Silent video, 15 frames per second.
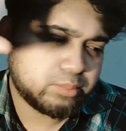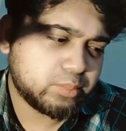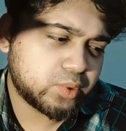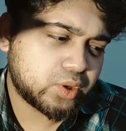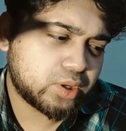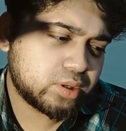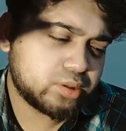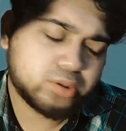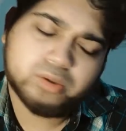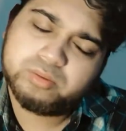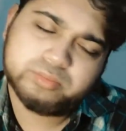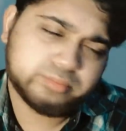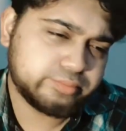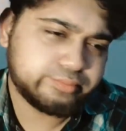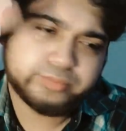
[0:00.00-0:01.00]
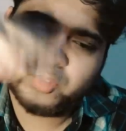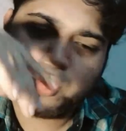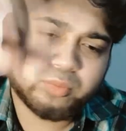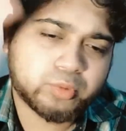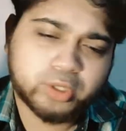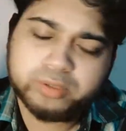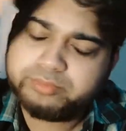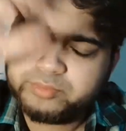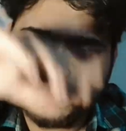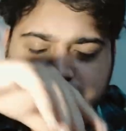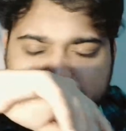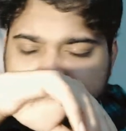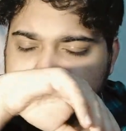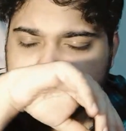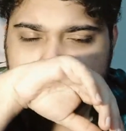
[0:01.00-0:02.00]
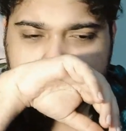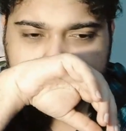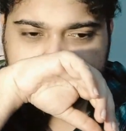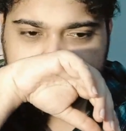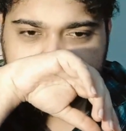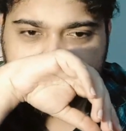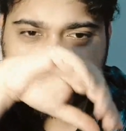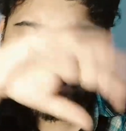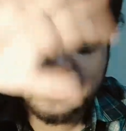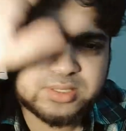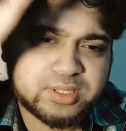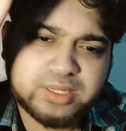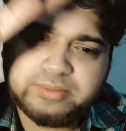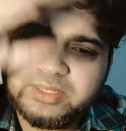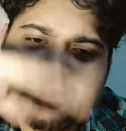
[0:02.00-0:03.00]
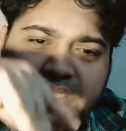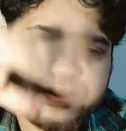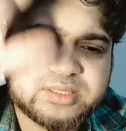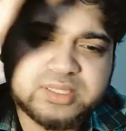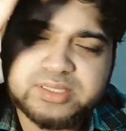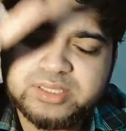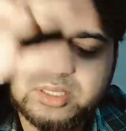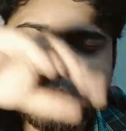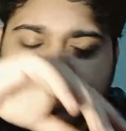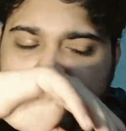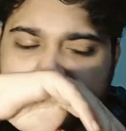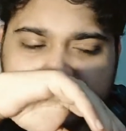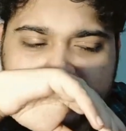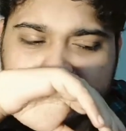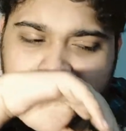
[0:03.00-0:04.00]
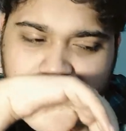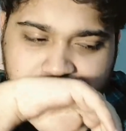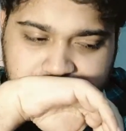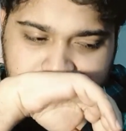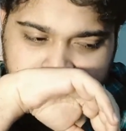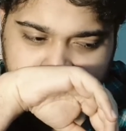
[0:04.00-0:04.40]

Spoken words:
Myrrh, no, no myrrh, no. It doesn't have any incensey qualities, no.